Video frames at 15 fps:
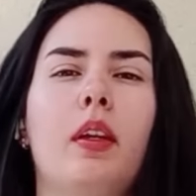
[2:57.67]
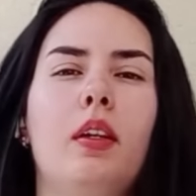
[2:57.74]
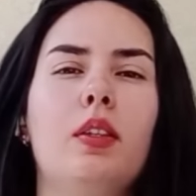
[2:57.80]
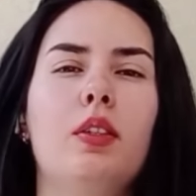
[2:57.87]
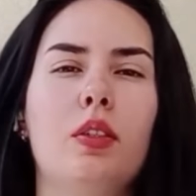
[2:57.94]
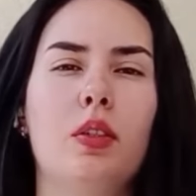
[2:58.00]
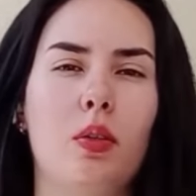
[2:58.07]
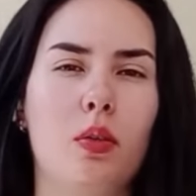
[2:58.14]

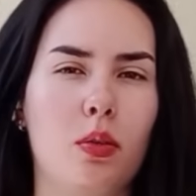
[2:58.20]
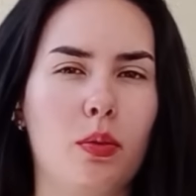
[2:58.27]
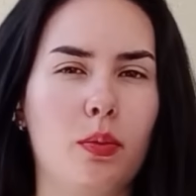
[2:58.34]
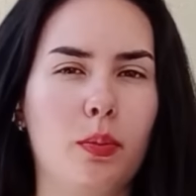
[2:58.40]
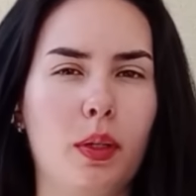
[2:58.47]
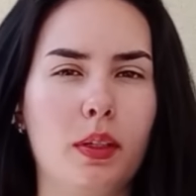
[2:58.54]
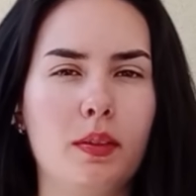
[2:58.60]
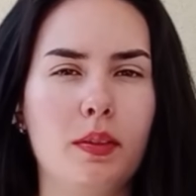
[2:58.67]
So,
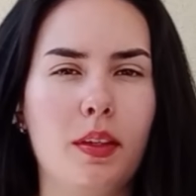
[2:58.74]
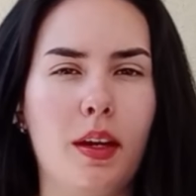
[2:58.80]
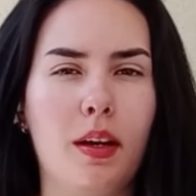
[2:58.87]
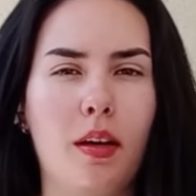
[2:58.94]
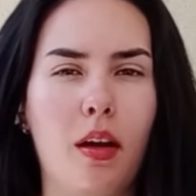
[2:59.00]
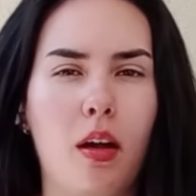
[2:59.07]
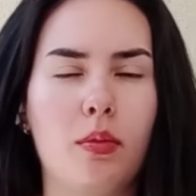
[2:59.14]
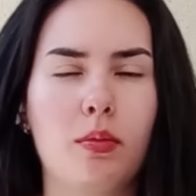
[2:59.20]
but there
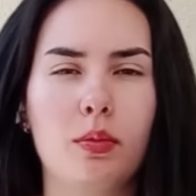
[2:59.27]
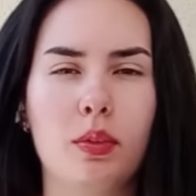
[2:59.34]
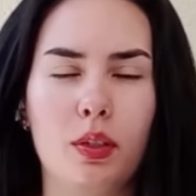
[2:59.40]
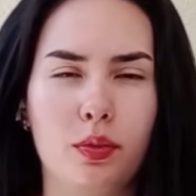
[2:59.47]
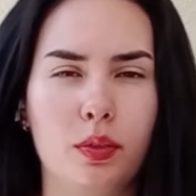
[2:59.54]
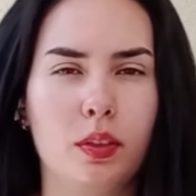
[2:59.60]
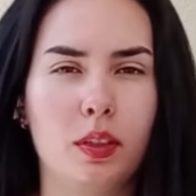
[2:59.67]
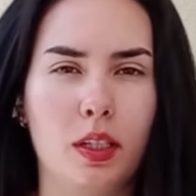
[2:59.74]
are
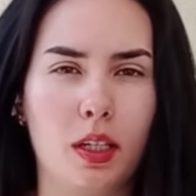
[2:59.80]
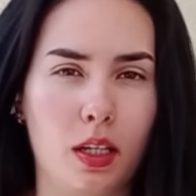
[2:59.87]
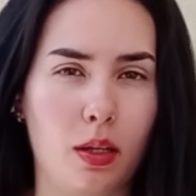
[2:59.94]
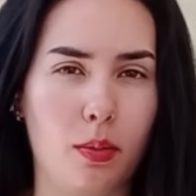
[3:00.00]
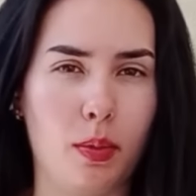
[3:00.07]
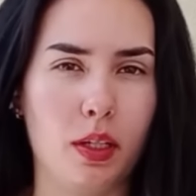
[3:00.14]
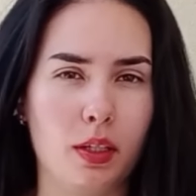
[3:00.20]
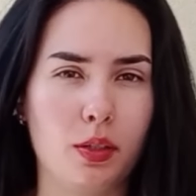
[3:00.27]
definitely
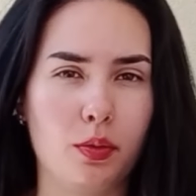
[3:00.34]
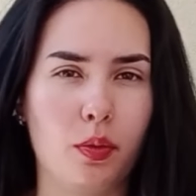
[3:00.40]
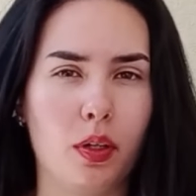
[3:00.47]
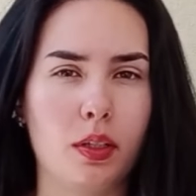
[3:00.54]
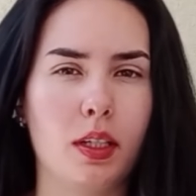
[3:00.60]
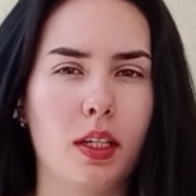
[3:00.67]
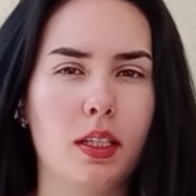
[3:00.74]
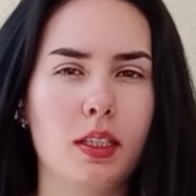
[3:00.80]
limits for
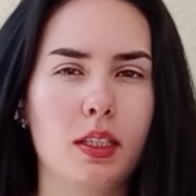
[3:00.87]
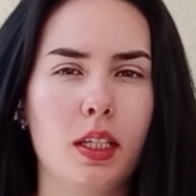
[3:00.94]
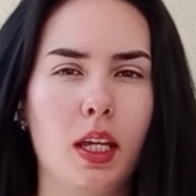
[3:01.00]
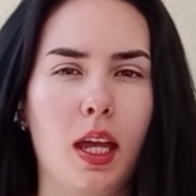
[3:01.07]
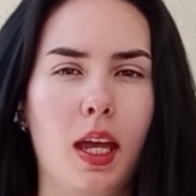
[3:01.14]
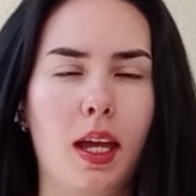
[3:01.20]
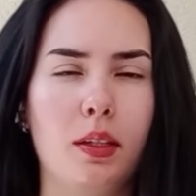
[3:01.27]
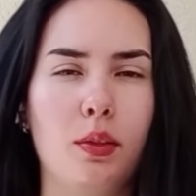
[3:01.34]
this,
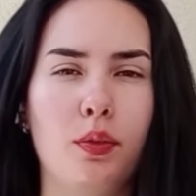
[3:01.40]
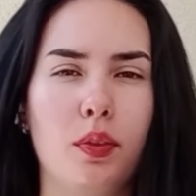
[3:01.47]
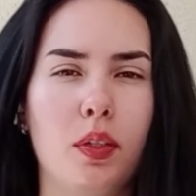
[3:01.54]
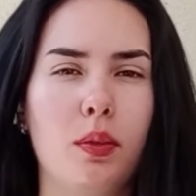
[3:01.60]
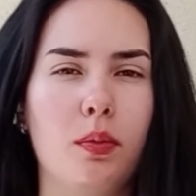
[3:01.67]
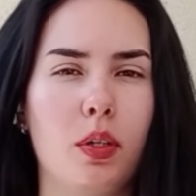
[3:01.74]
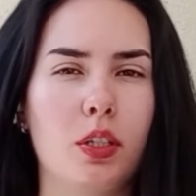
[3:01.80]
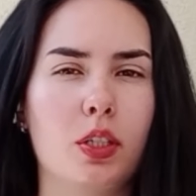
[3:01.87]
and the free
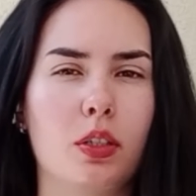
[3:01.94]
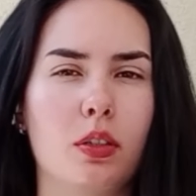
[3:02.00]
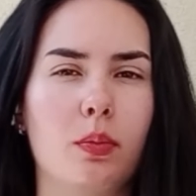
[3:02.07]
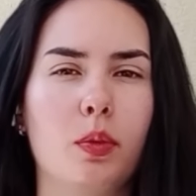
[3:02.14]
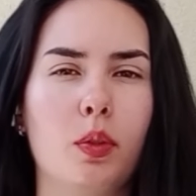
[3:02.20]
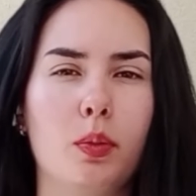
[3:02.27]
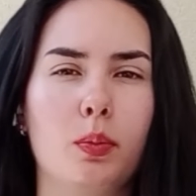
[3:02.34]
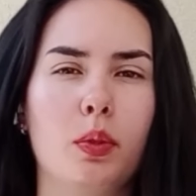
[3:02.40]
version of
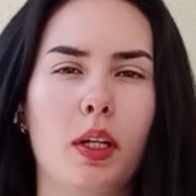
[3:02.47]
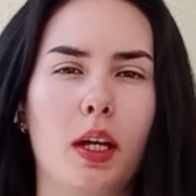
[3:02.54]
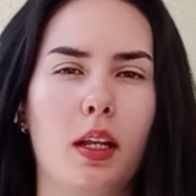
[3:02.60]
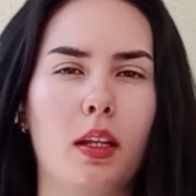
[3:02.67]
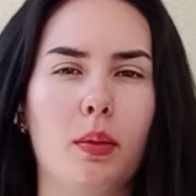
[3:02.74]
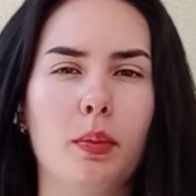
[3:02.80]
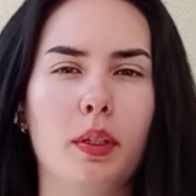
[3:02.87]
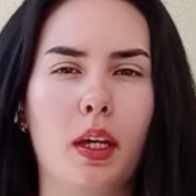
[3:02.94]
Notebook
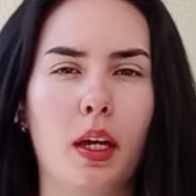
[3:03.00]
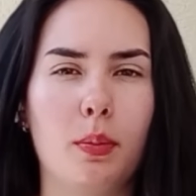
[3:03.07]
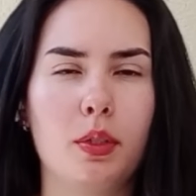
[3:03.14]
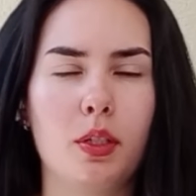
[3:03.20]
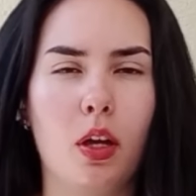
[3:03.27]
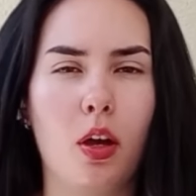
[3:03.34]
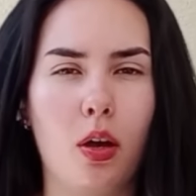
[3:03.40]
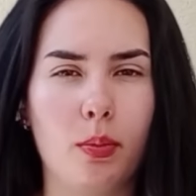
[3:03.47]
Alarm caps
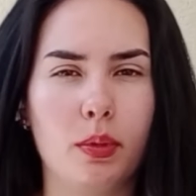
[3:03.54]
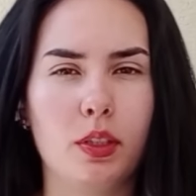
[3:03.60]
how many